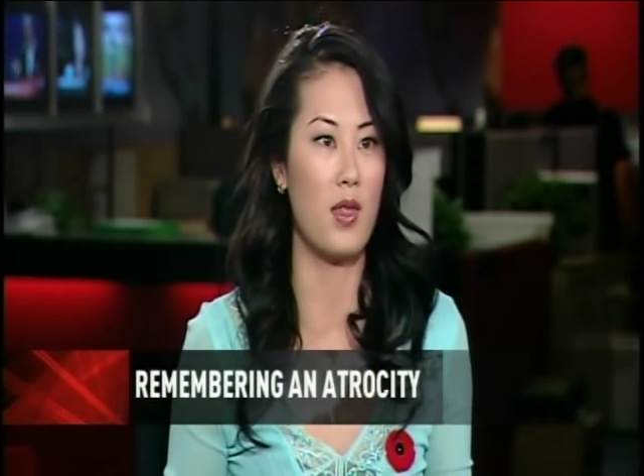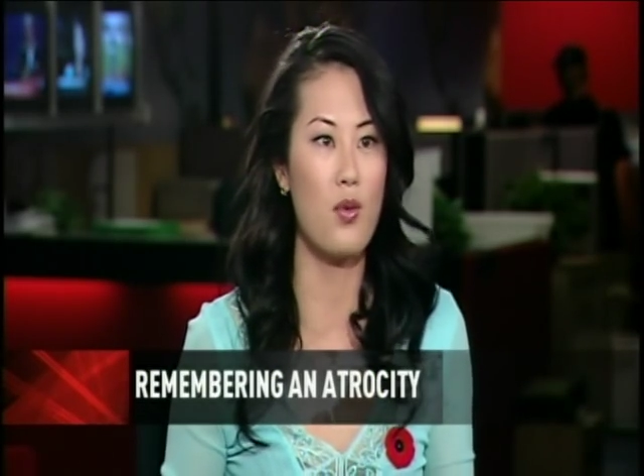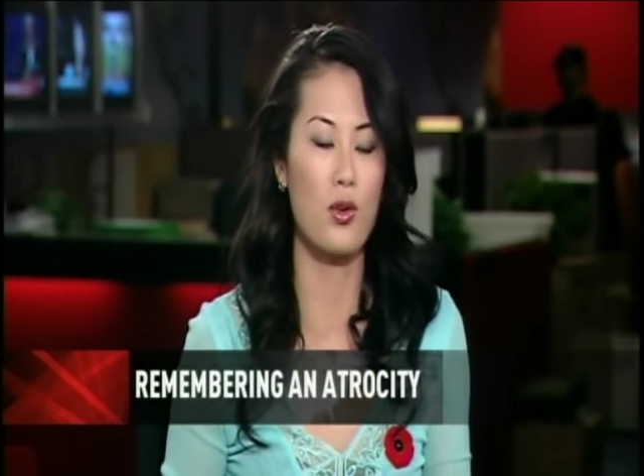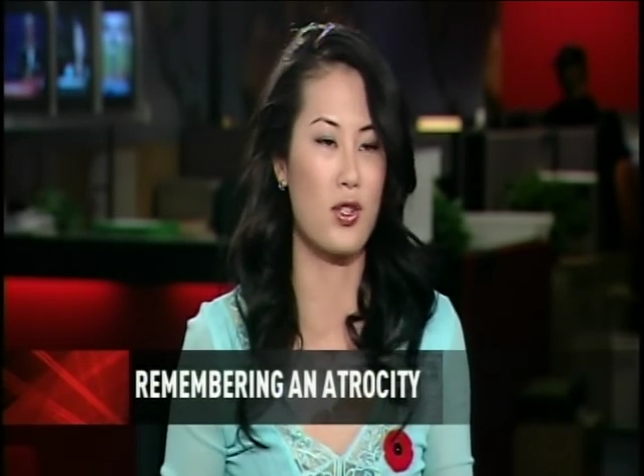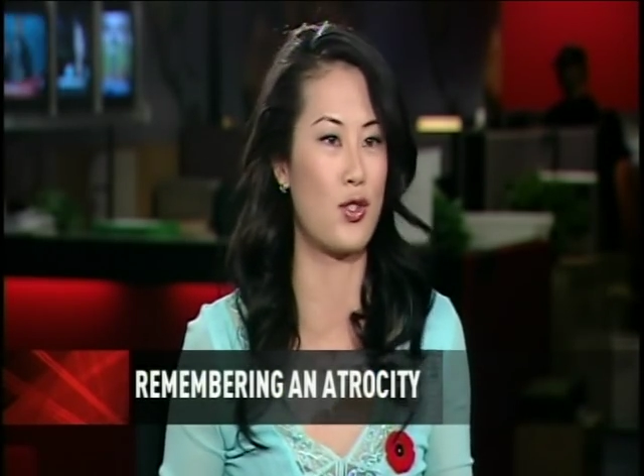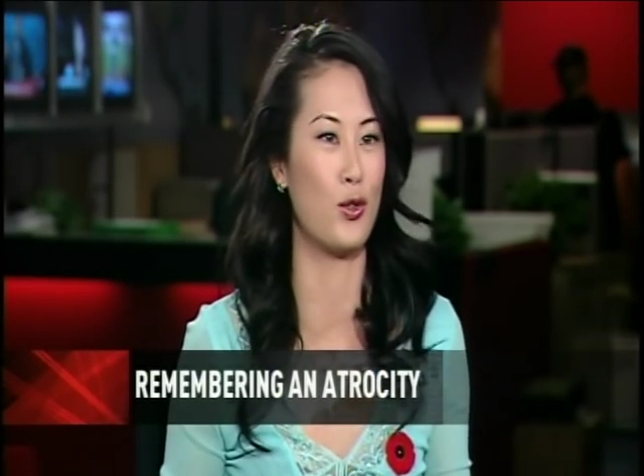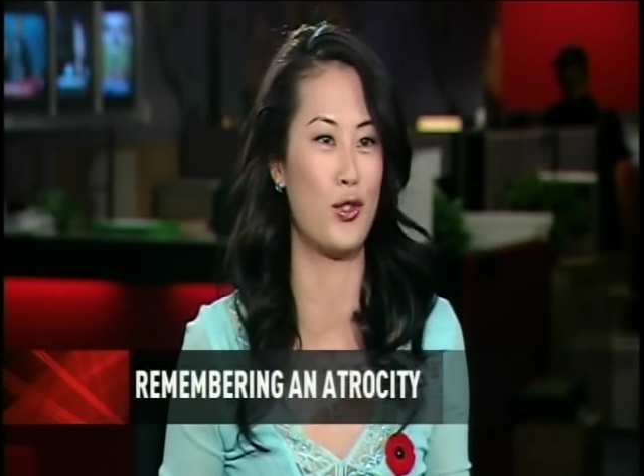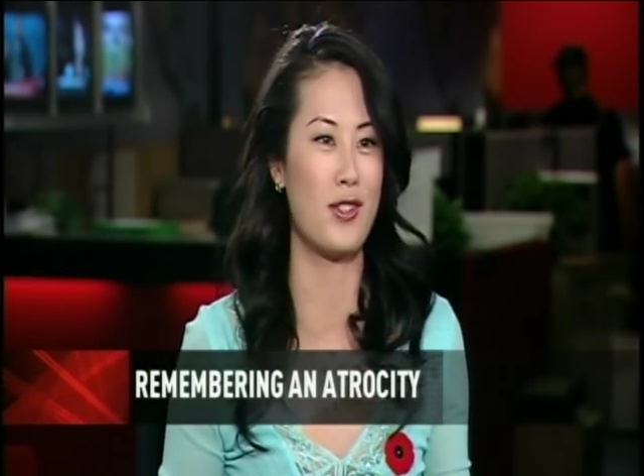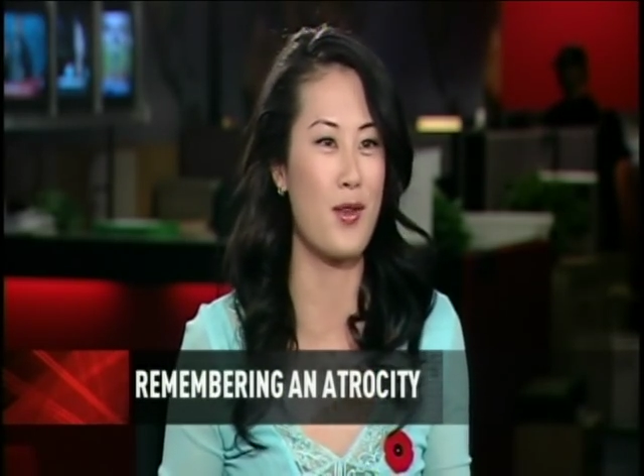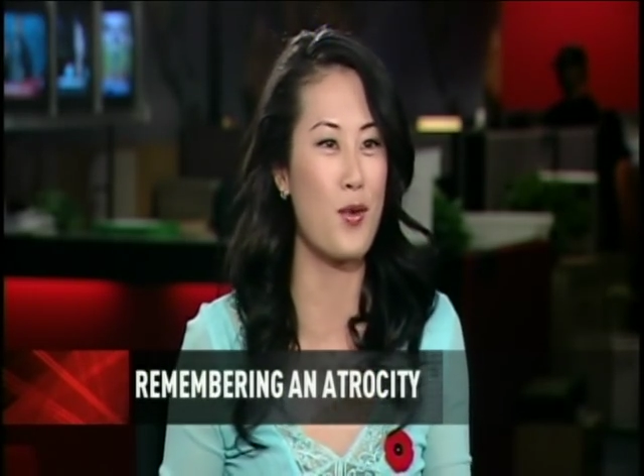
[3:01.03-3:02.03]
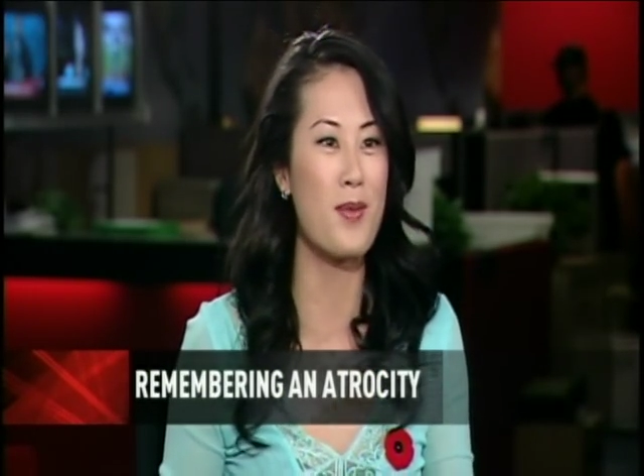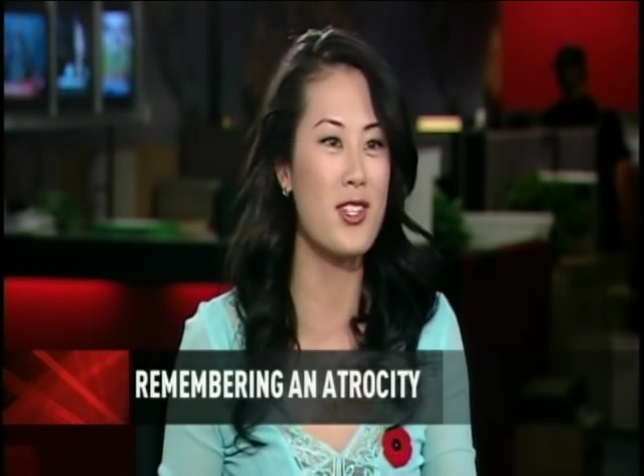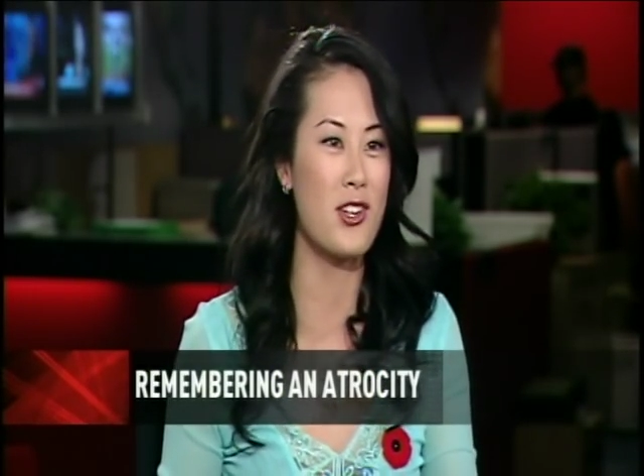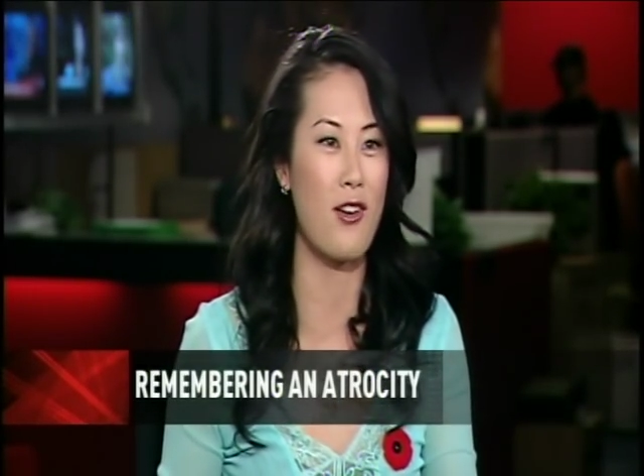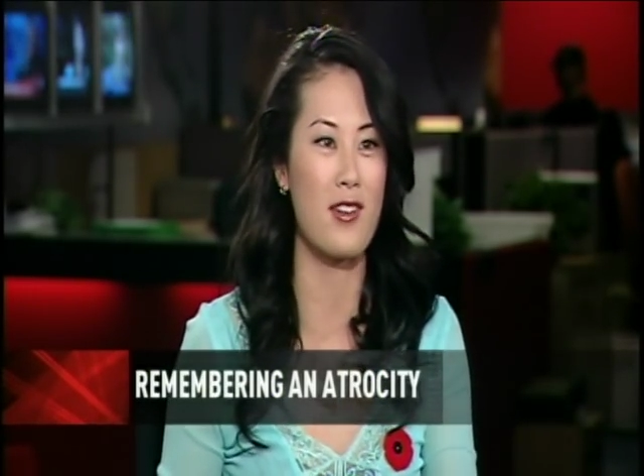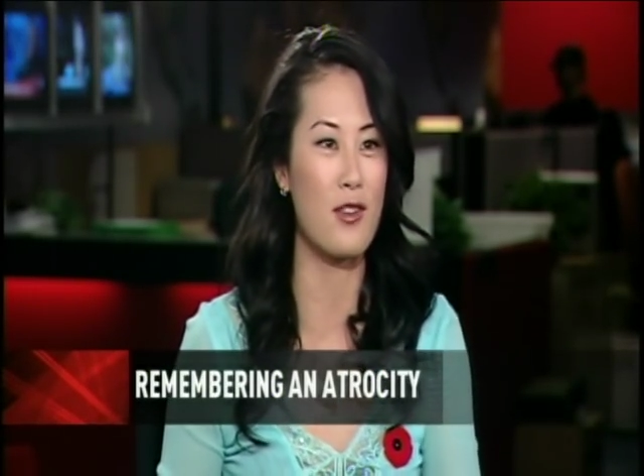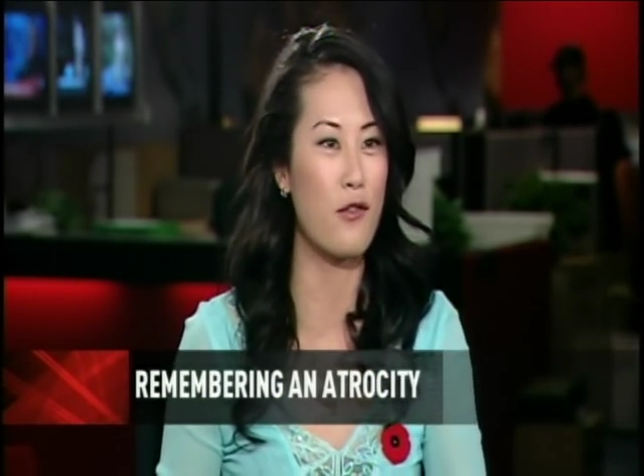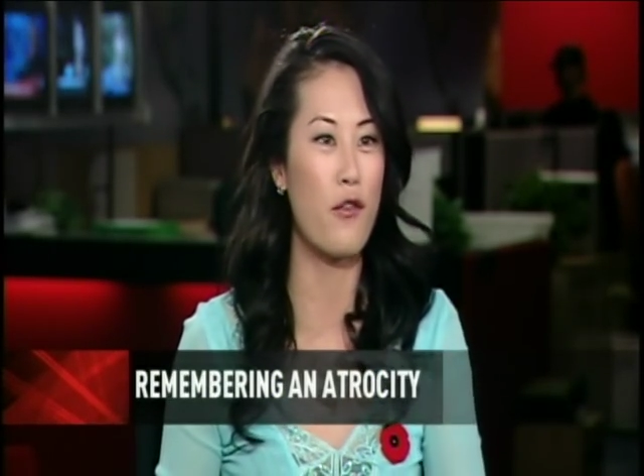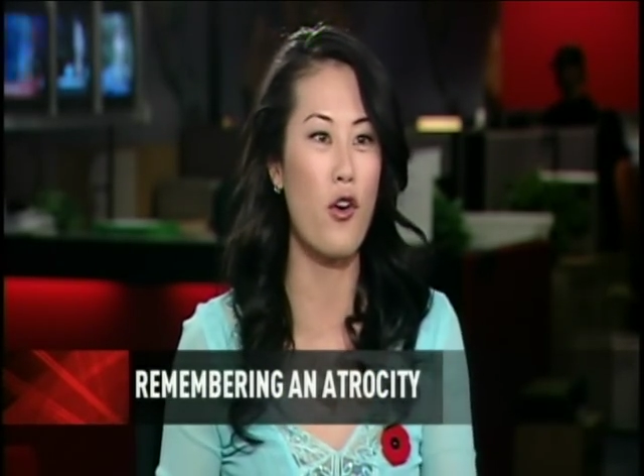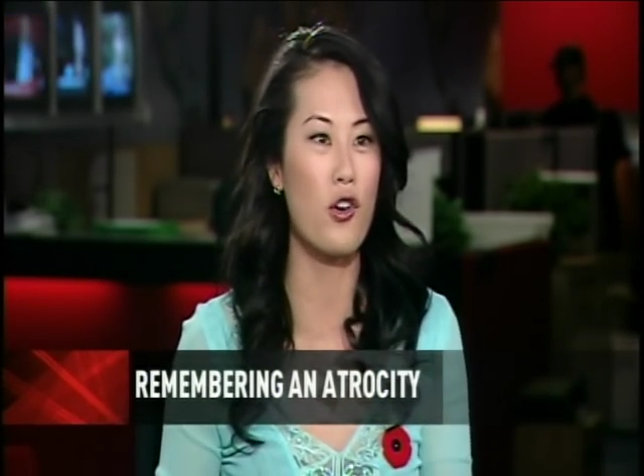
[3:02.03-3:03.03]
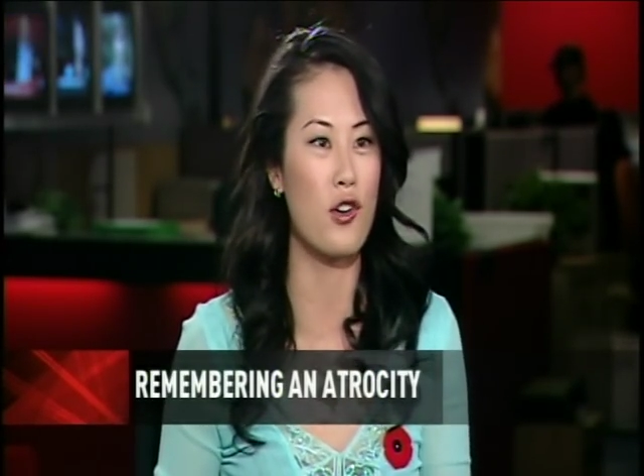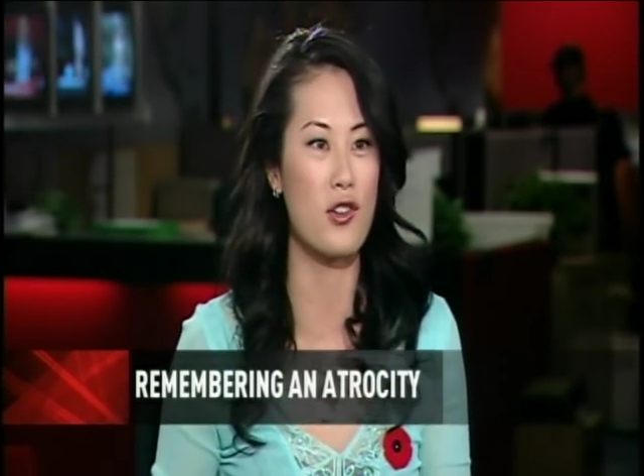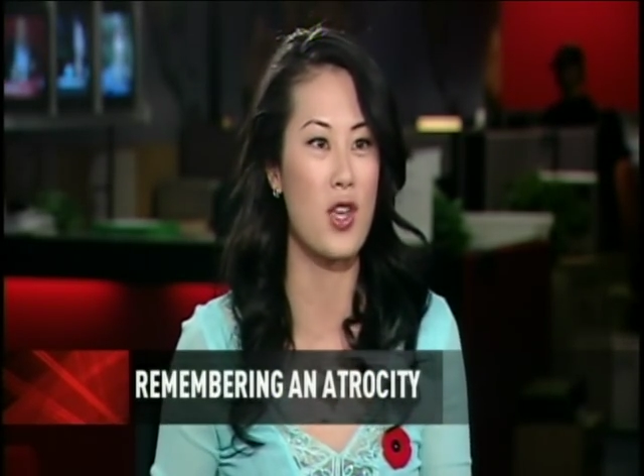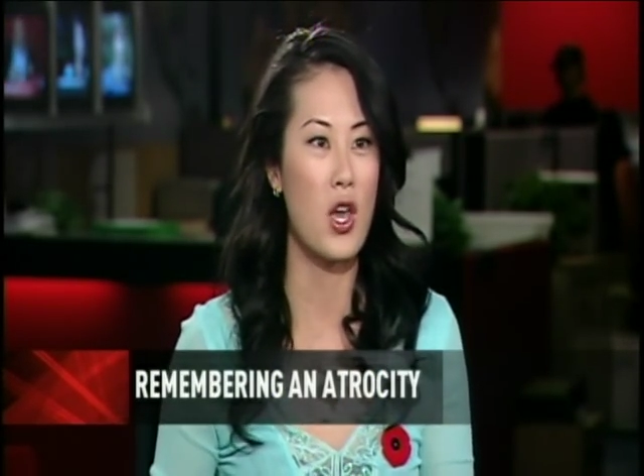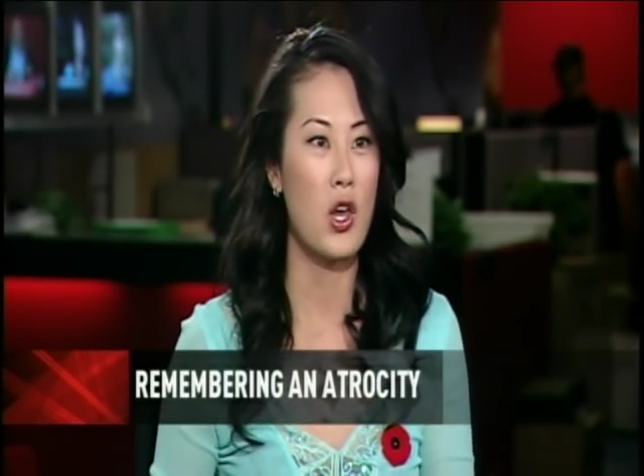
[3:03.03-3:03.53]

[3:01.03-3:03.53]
They weren't soldiers. They were missionaries and foreigners